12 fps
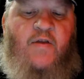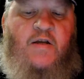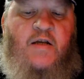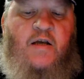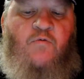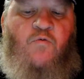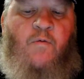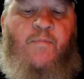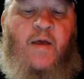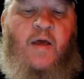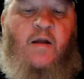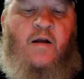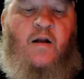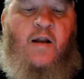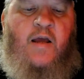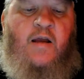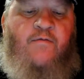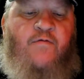the tent will be
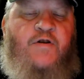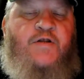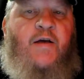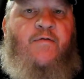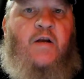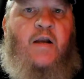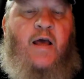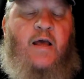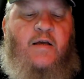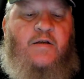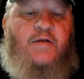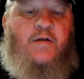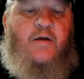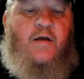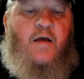unclean for 7 days.